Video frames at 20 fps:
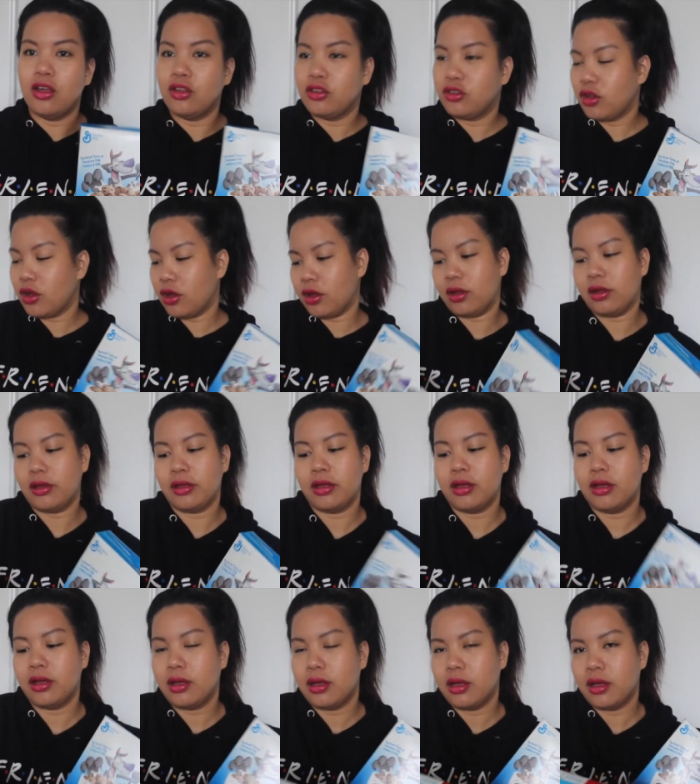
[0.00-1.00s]
So,
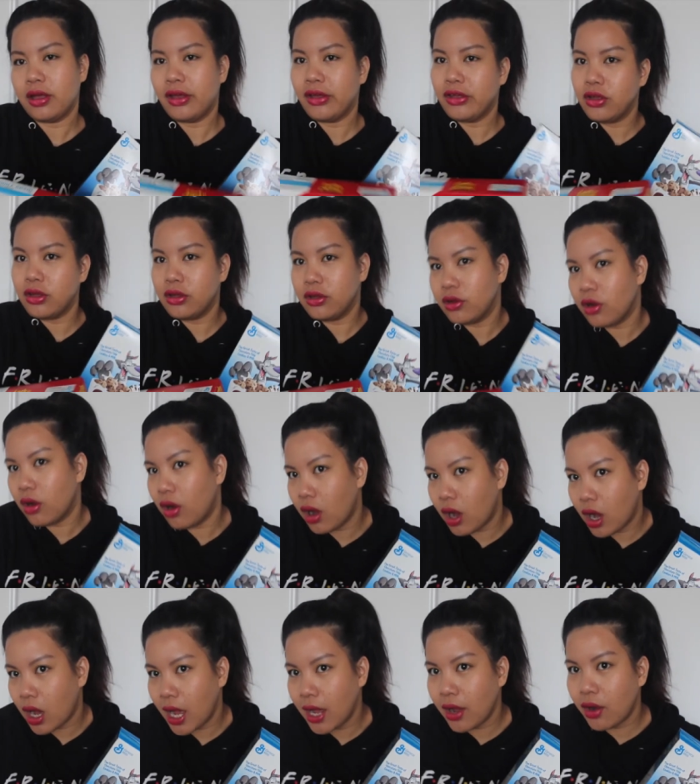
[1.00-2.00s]

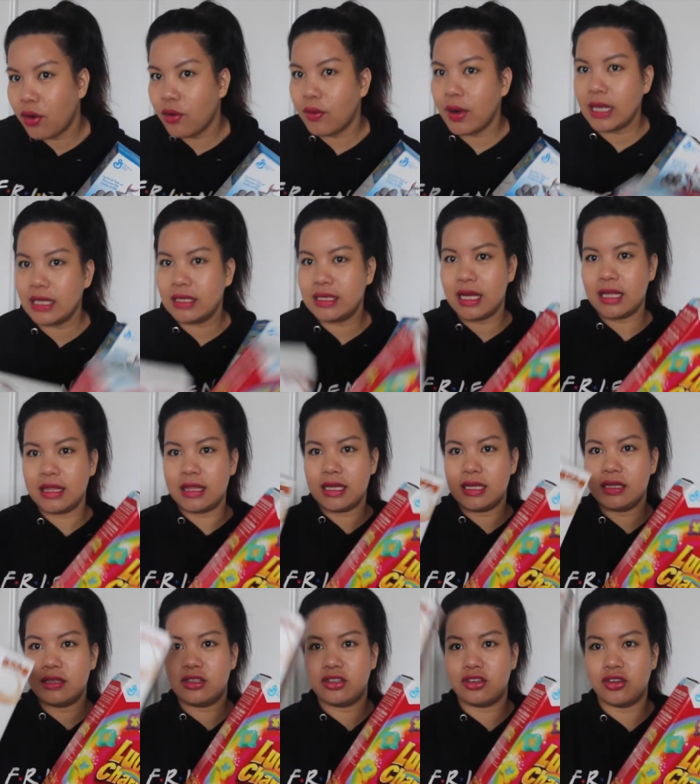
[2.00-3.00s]
I always get
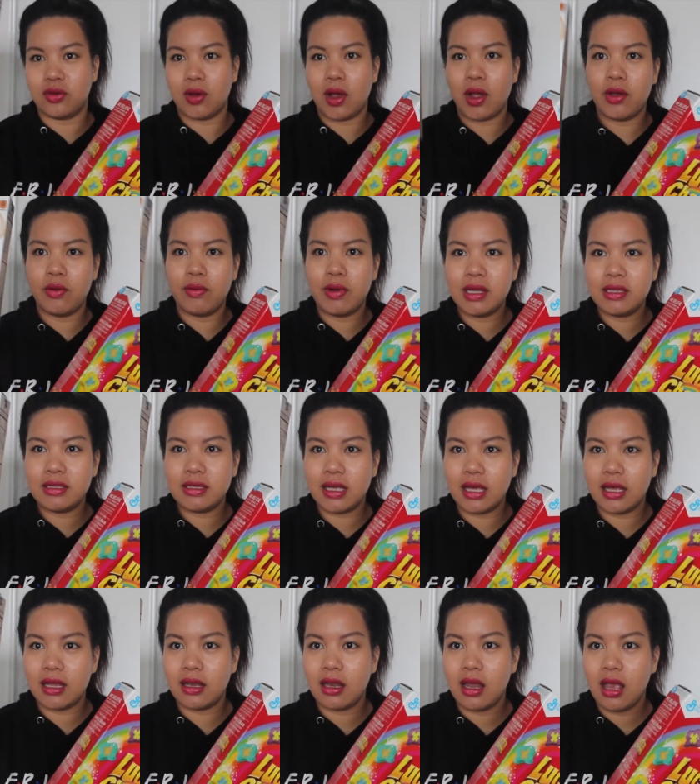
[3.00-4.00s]
these two. I always
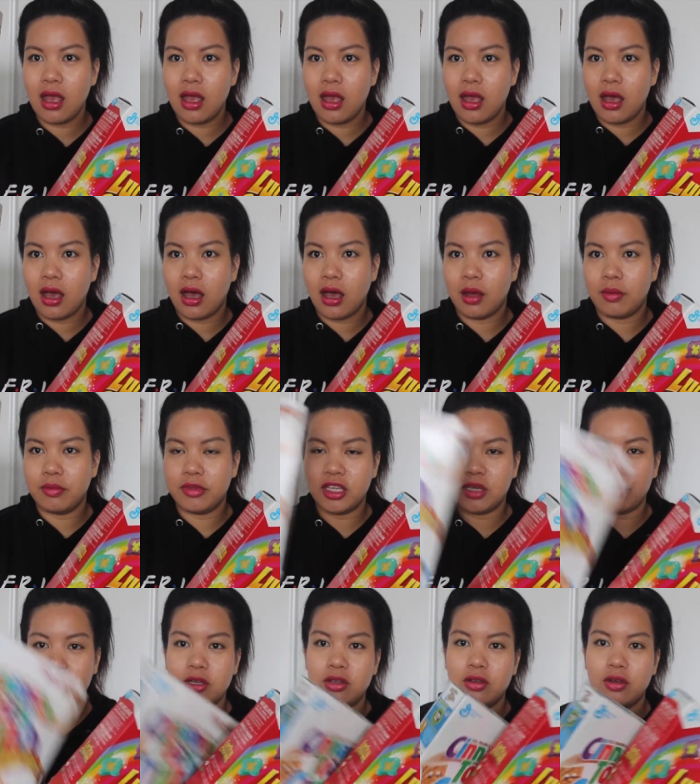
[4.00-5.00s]
get um,
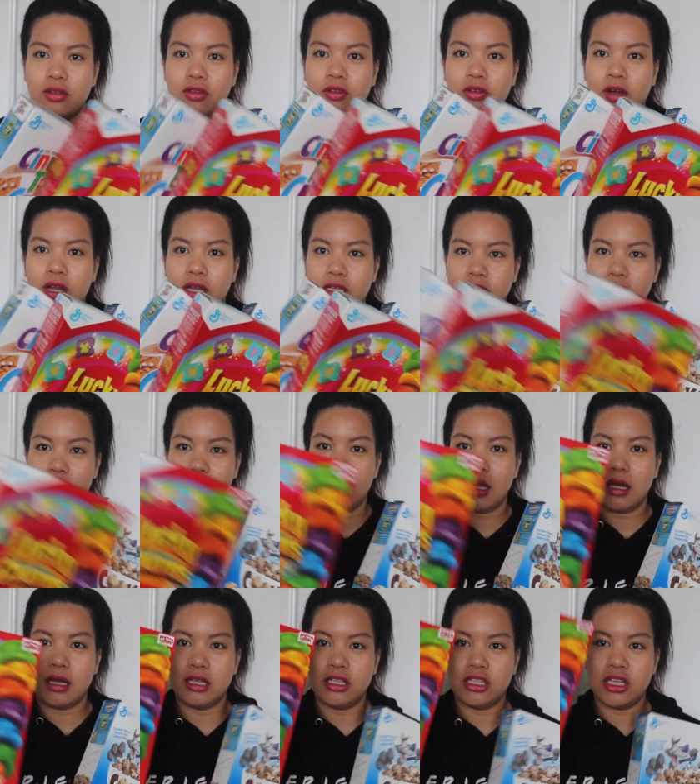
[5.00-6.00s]
Cinnamon Toast Crunch and
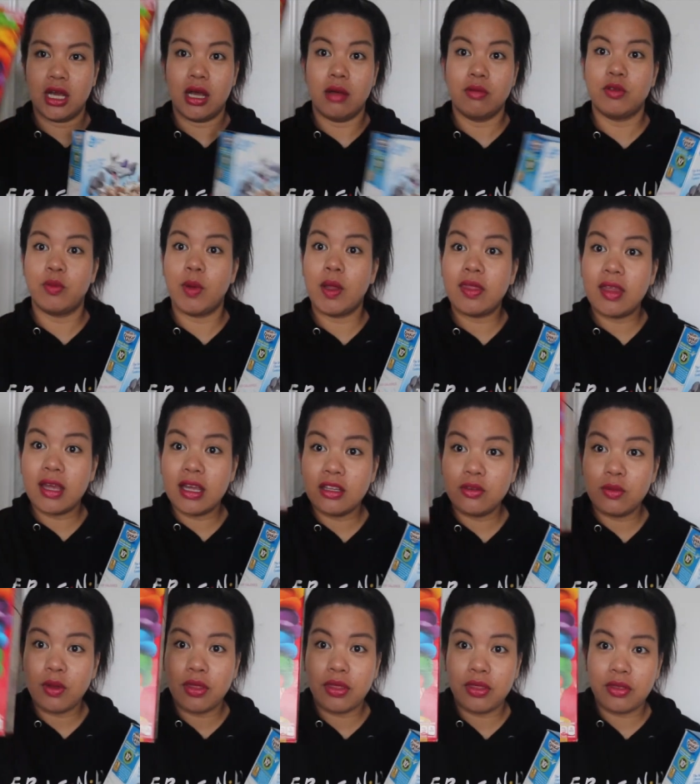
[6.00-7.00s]
Lucky Charms, but
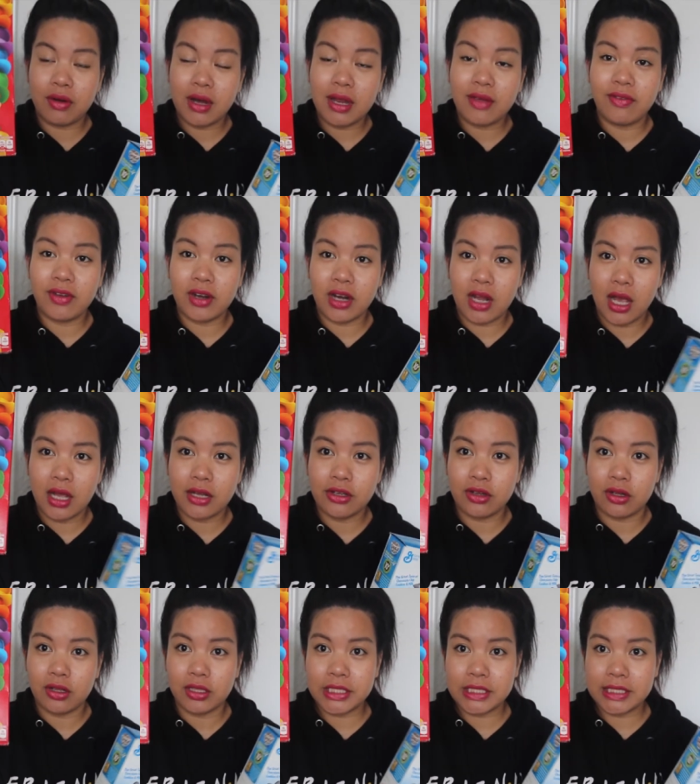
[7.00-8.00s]
these were three for
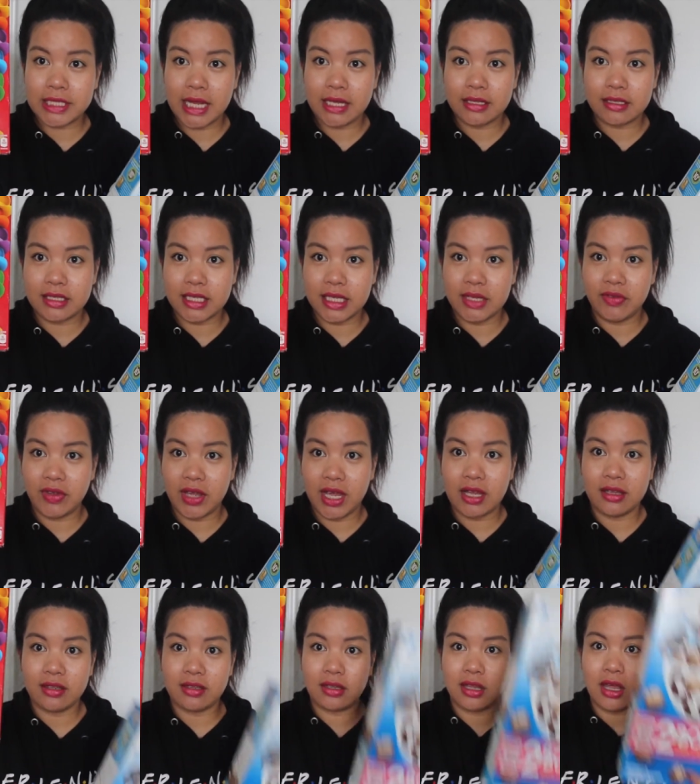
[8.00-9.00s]
$9 at
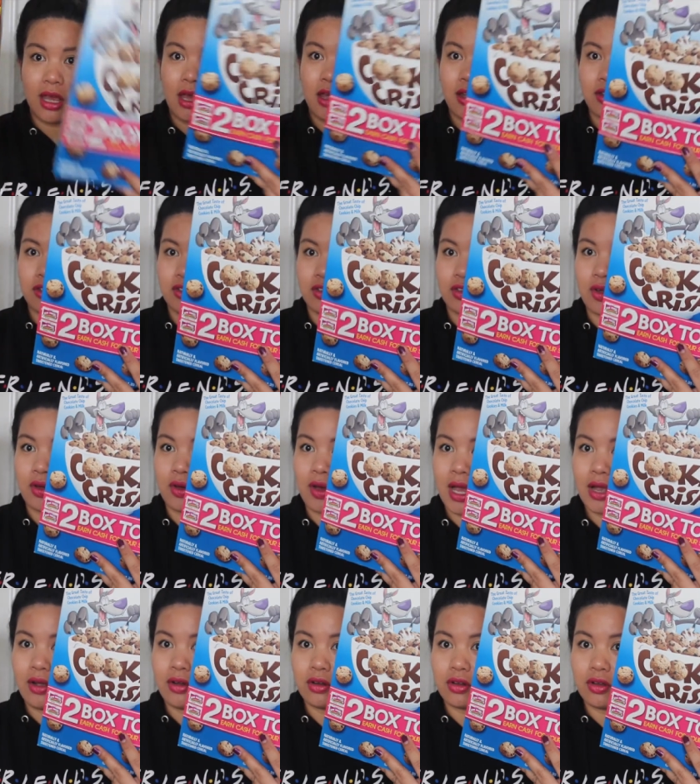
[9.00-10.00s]
CVS. So
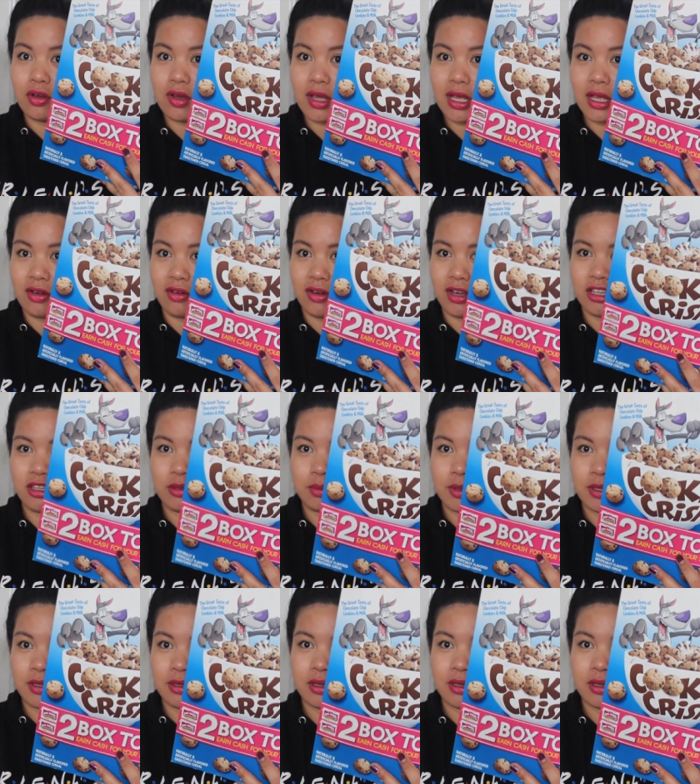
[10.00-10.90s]
I got Cookie Crisp.